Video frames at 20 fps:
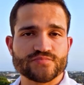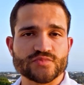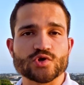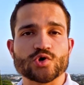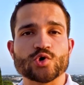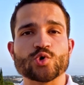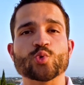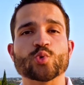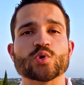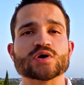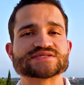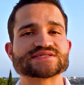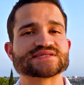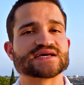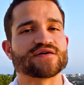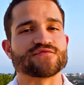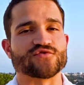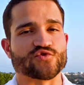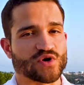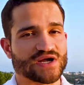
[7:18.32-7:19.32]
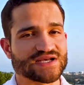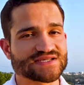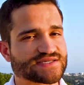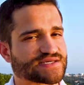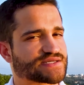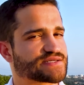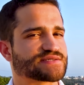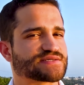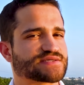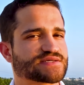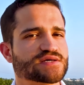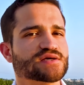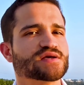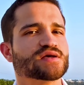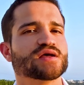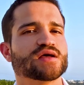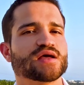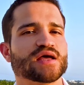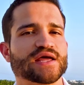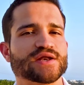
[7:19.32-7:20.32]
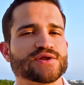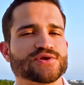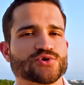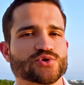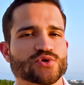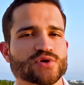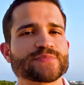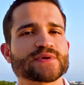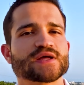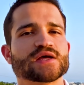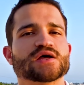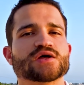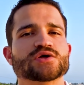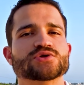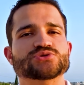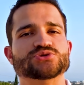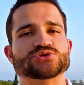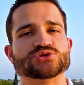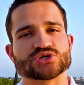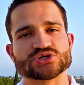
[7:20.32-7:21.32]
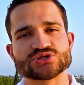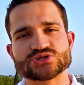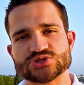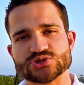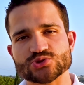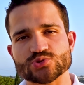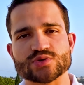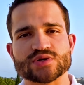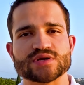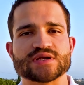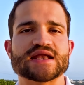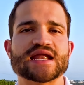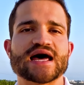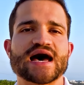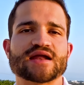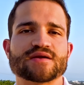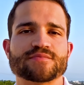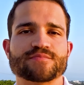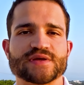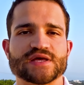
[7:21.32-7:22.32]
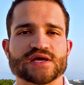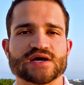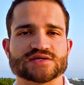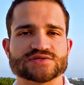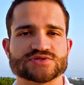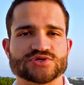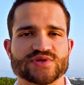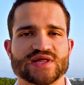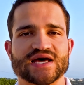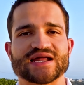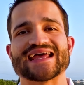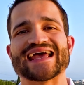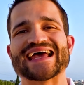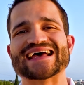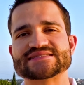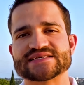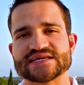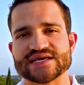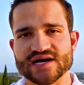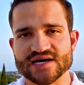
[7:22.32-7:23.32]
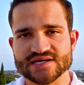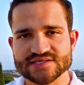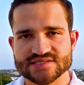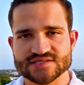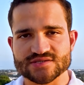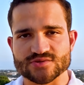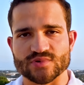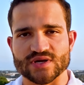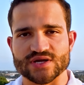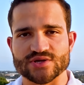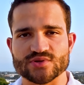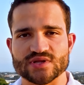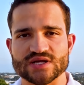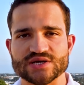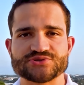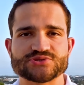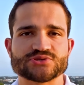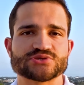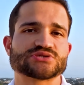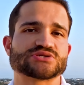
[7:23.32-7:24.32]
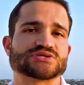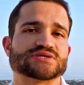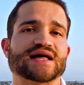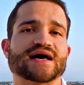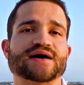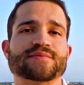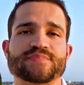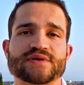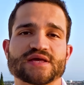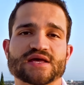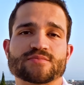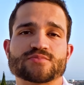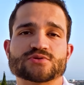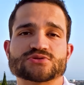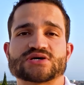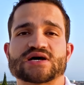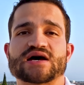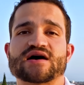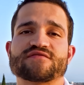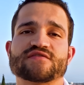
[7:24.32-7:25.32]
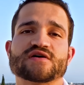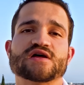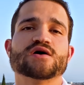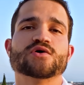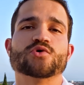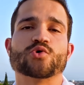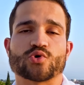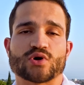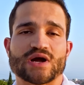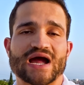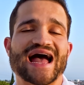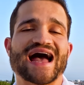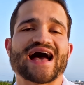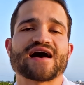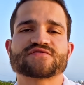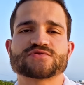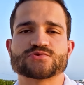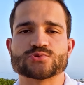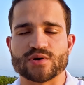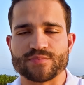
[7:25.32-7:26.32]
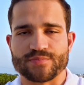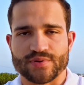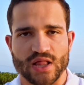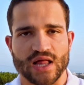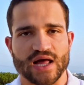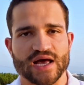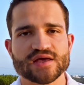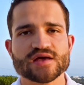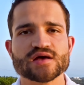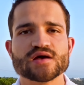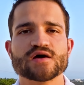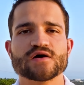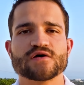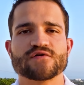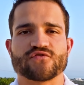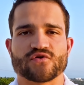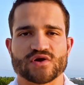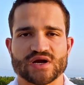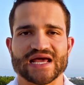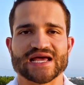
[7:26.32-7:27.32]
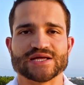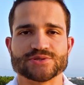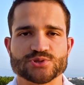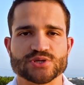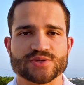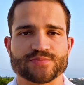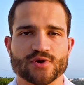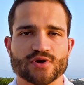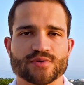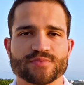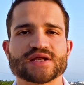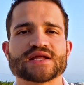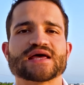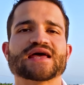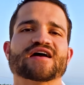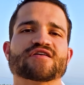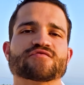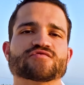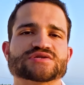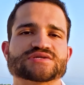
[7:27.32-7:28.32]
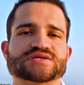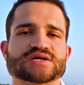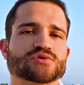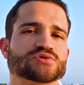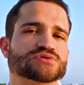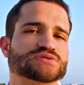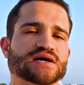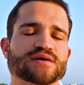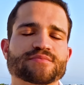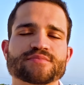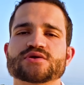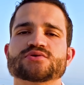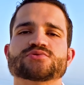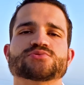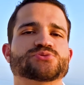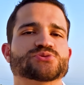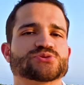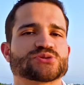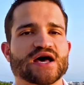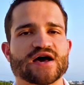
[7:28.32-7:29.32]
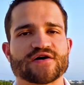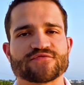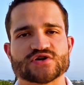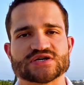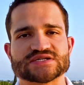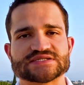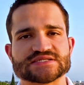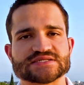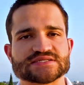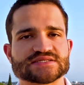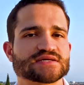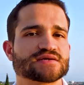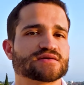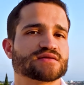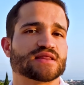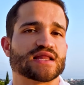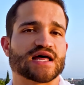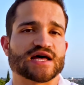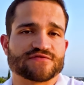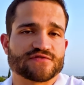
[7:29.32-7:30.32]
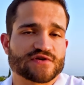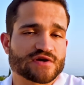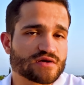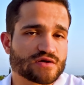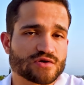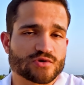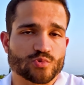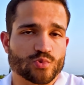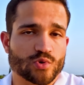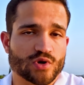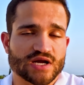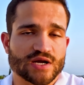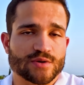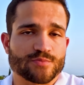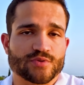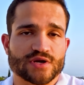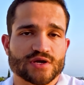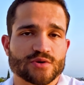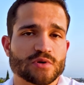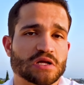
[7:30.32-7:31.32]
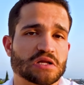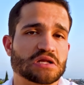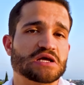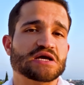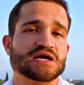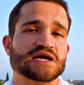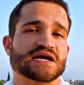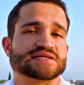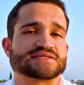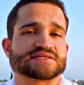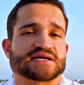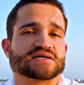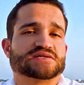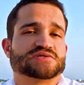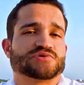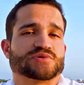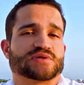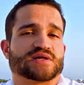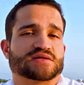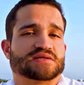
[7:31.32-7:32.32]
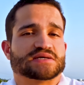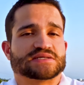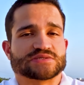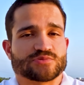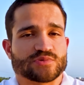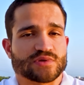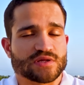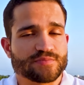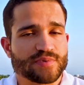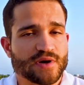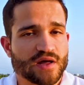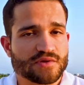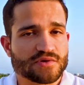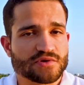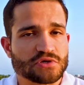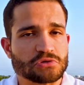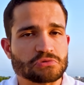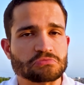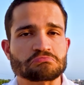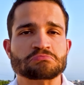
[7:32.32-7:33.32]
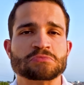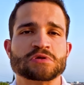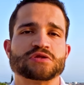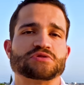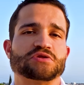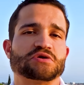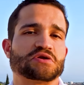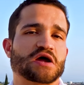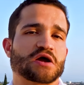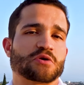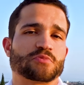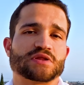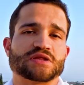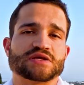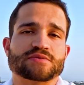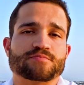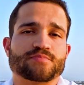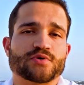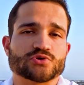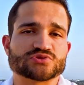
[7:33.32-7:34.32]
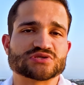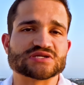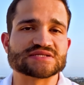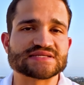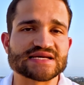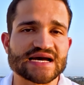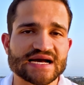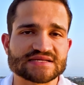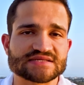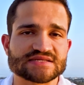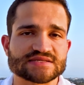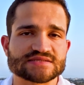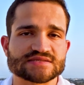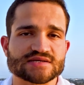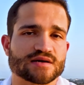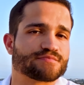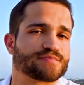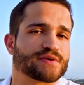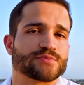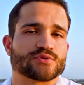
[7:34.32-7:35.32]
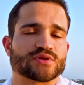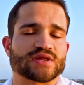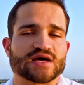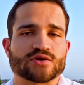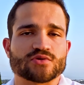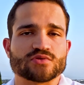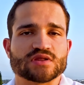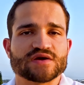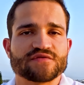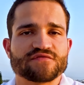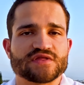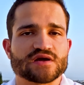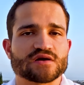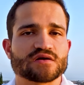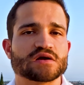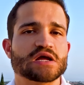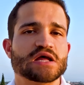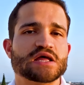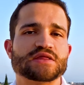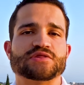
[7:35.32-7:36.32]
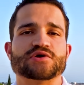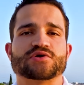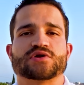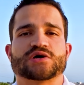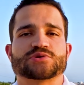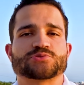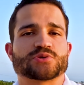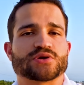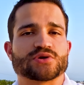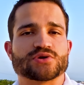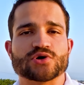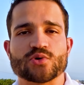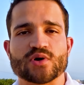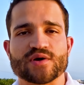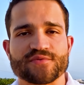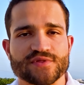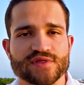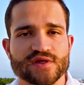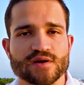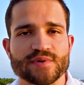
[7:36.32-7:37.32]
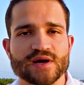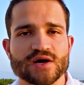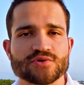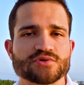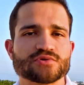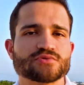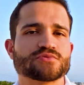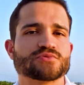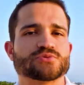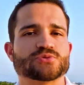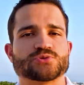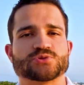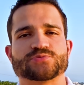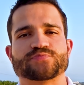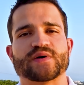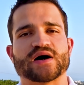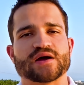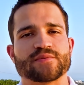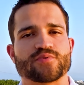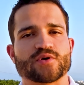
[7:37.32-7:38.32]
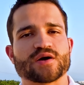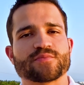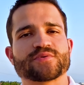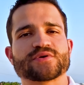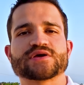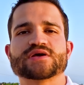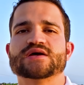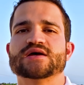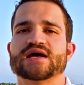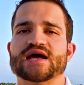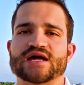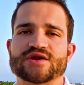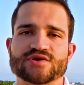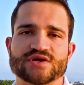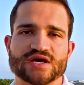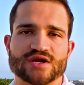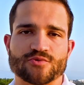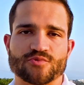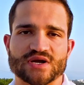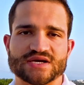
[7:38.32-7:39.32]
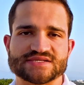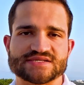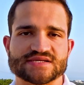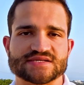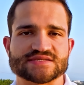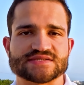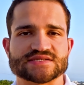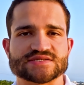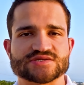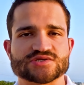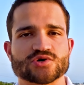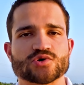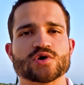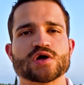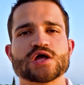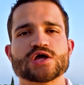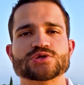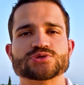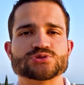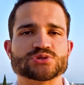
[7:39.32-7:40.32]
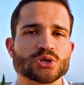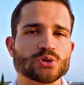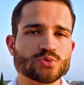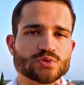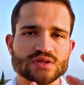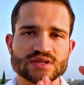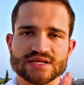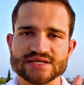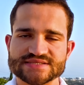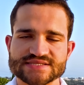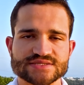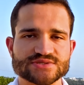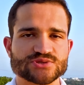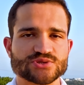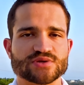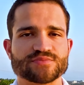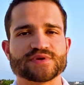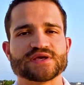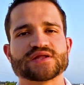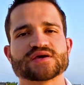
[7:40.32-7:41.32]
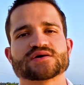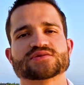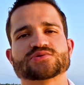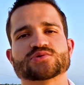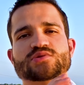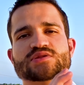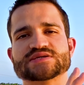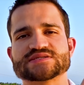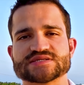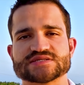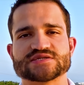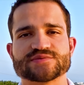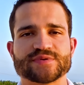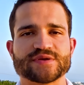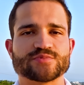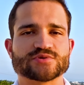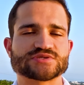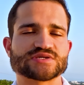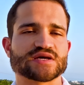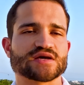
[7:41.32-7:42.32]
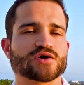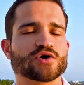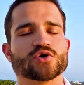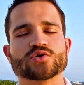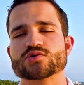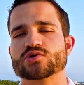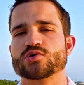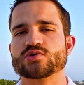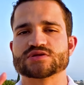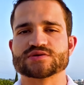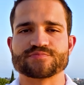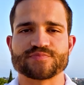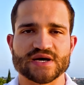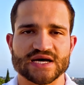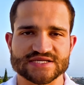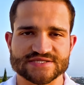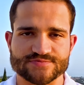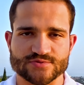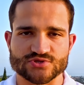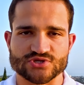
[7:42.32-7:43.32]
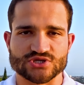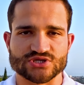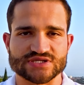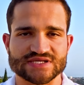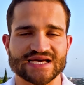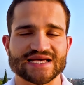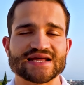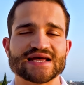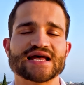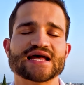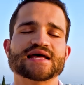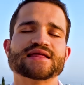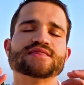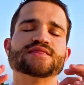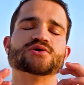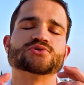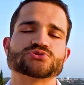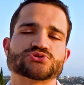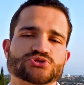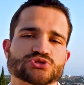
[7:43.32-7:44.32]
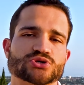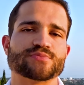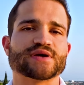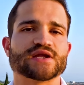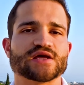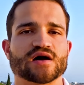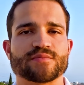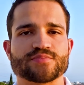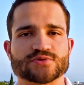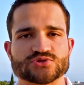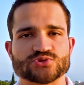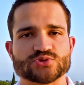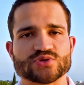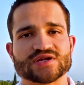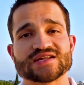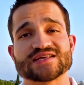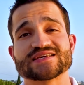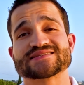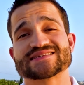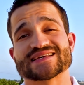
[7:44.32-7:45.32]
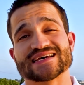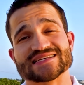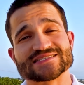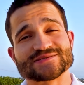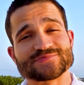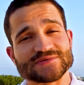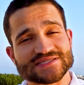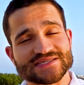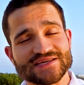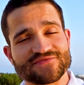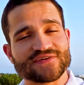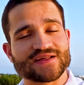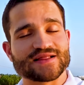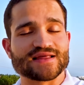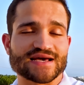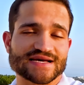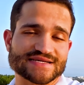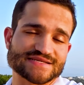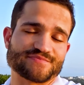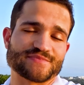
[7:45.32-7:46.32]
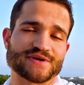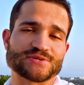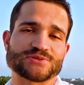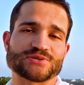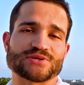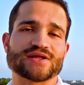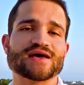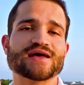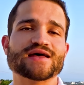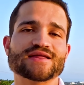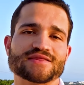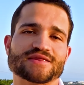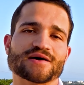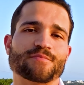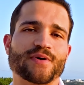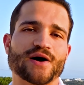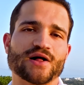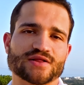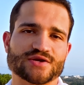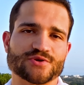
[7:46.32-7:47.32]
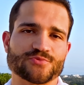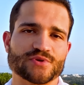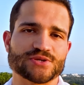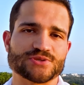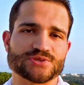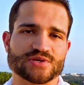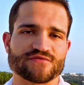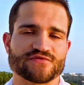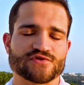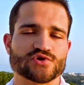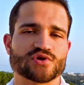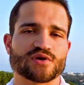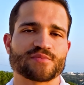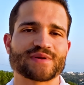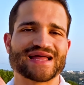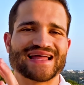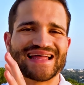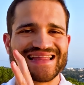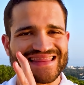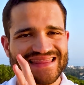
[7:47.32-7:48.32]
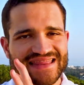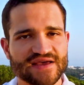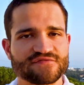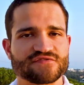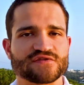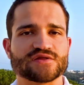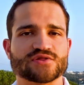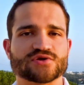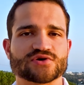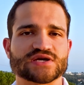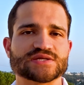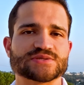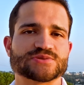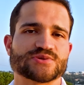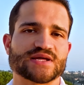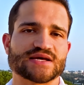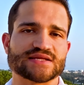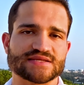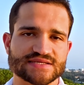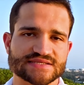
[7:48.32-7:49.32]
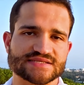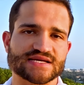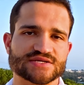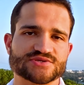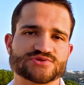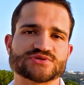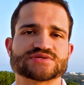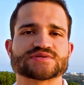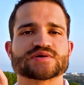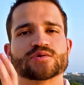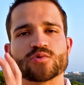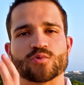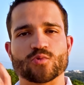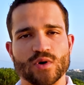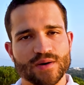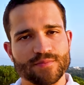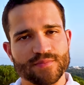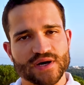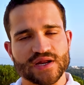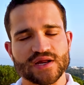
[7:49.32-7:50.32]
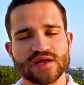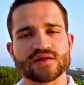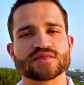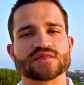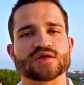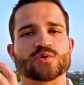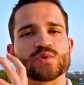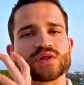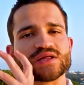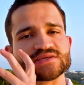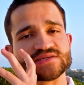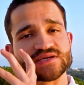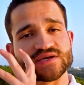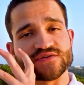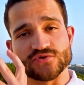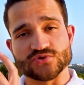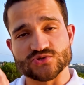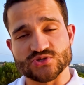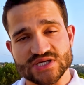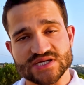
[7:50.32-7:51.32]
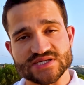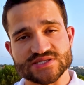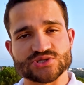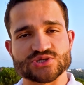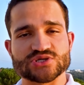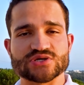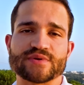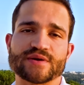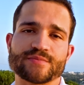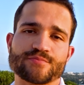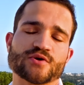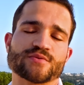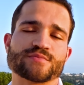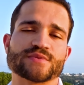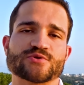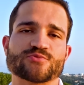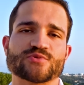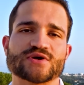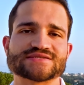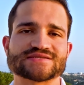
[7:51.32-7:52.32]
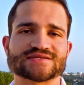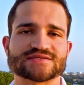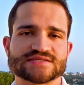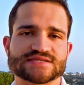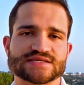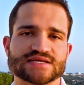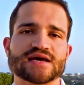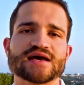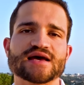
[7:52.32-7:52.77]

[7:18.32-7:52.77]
who wants to have a residency in Europe, just to not be under that ETIAS regulations, not be able to have or have to apply for an entry permit every single time you just have residency, Latvia could work out pretty well. It's a country that doesn't really bother you. They're not really imposing taxes on people that don't live there. They're not trying to know everything about you. You just buy a property and you get a residency. So don't listen to the media. Don't listen to people saying, oh, golden passports are dead. There's so many opportunities. And specifically, as I mentioned, the Balkan region of Europe, definitely look into that. These countries want money. They're willing to give you citizenship and permanent residency